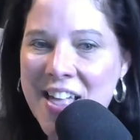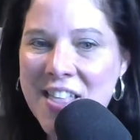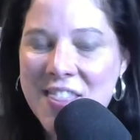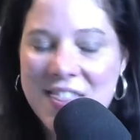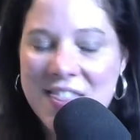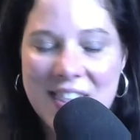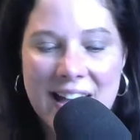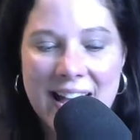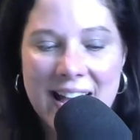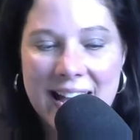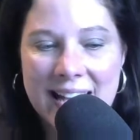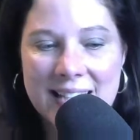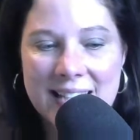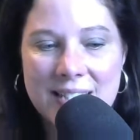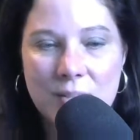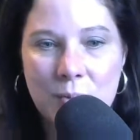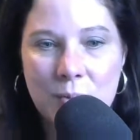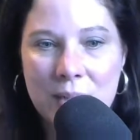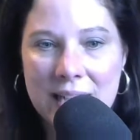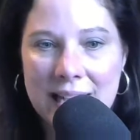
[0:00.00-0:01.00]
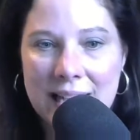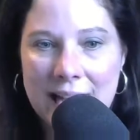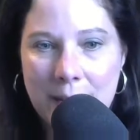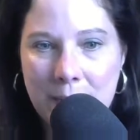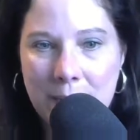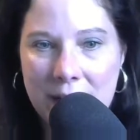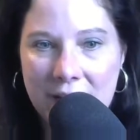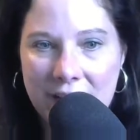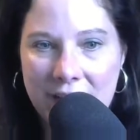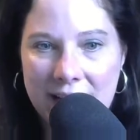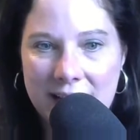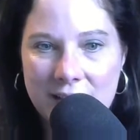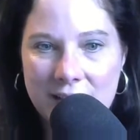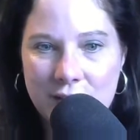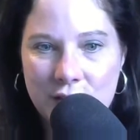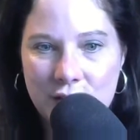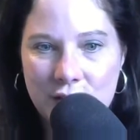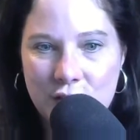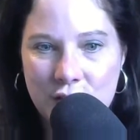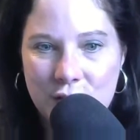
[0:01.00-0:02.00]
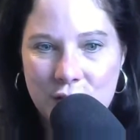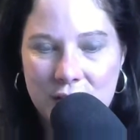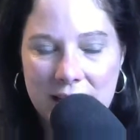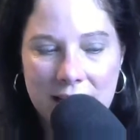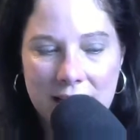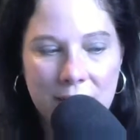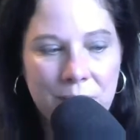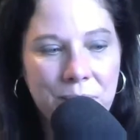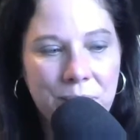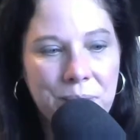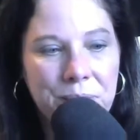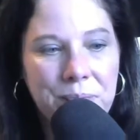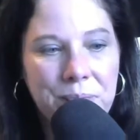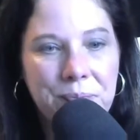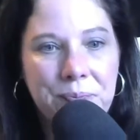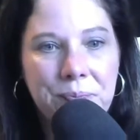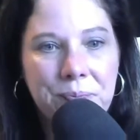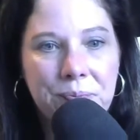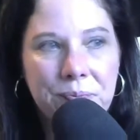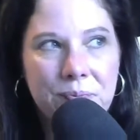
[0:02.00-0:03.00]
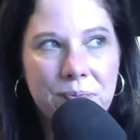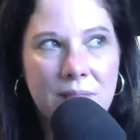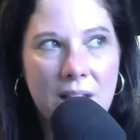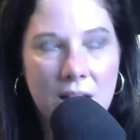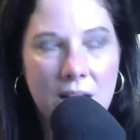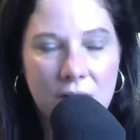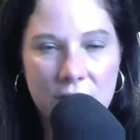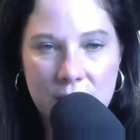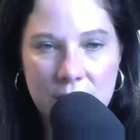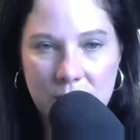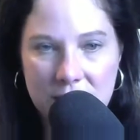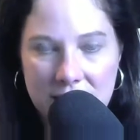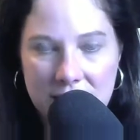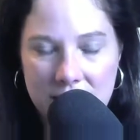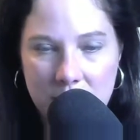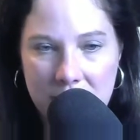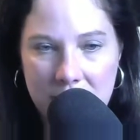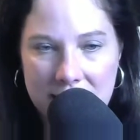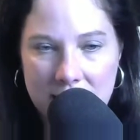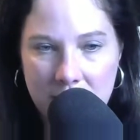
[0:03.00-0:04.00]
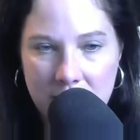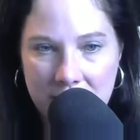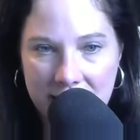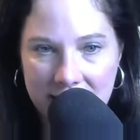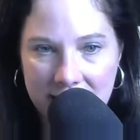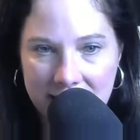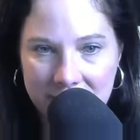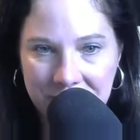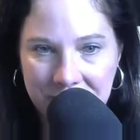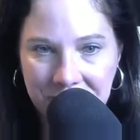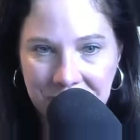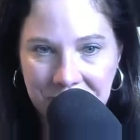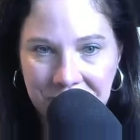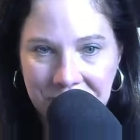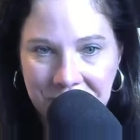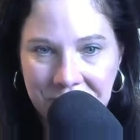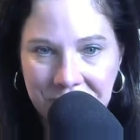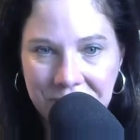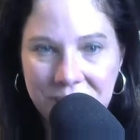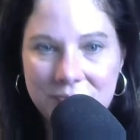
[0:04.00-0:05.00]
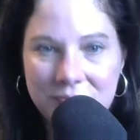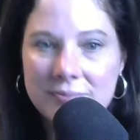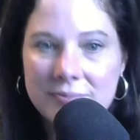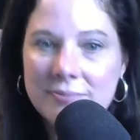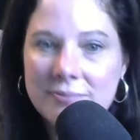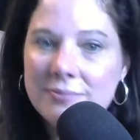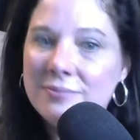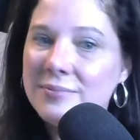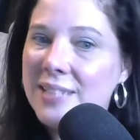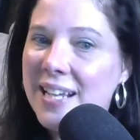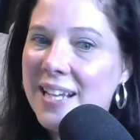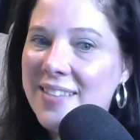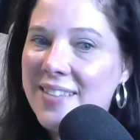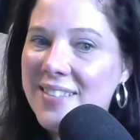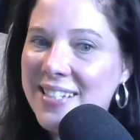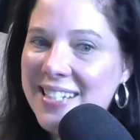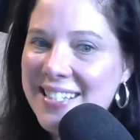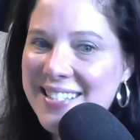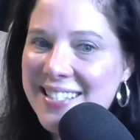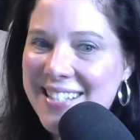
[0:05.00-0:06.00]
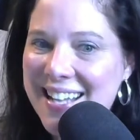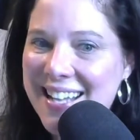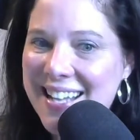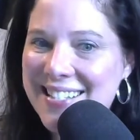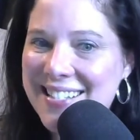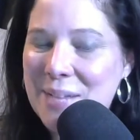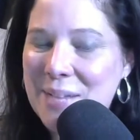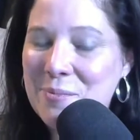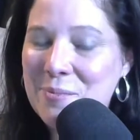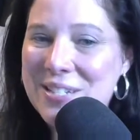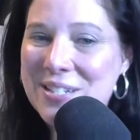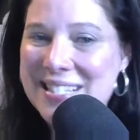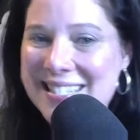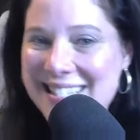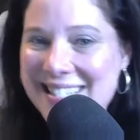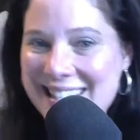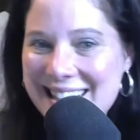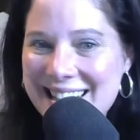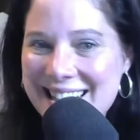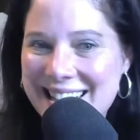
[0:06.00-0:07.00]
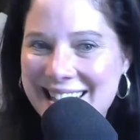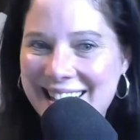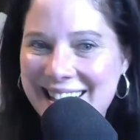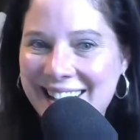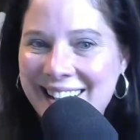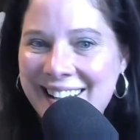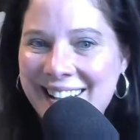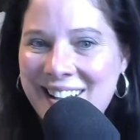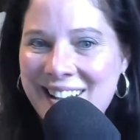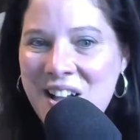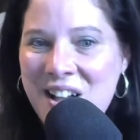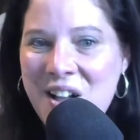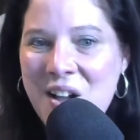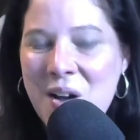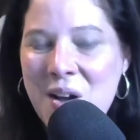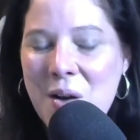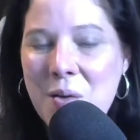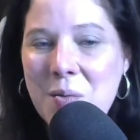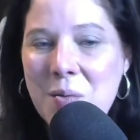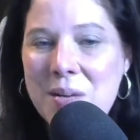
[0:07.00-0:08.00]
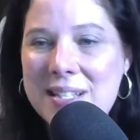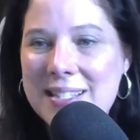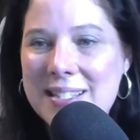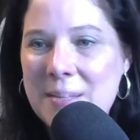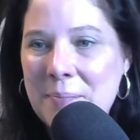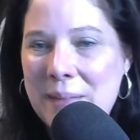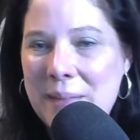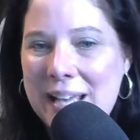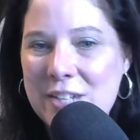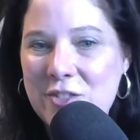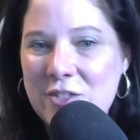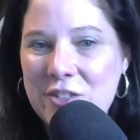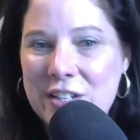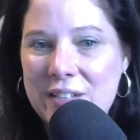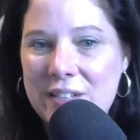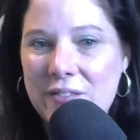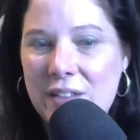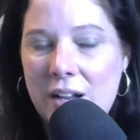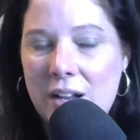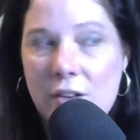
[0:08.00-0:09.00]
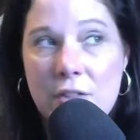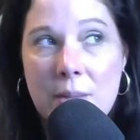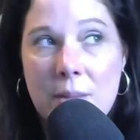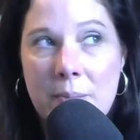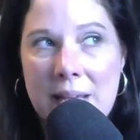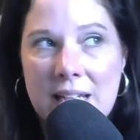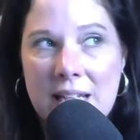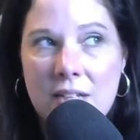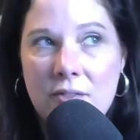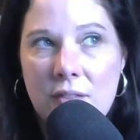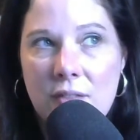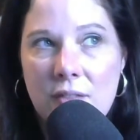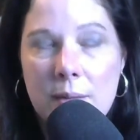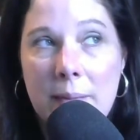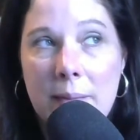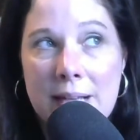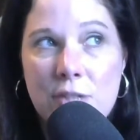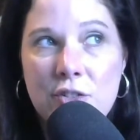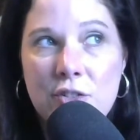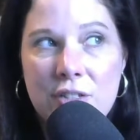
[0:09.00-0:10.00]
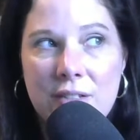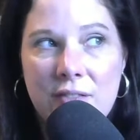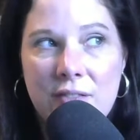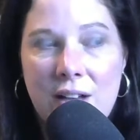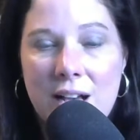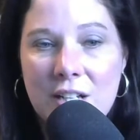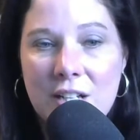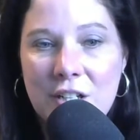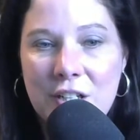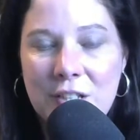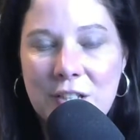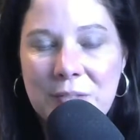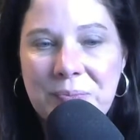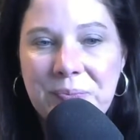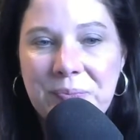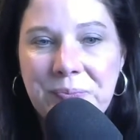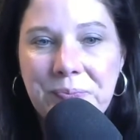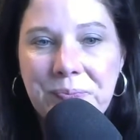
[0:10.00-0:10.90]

that when he got married to Judy, Elvis was his best man. And then he says that Priscilla was the matron of the maid of the matron of honor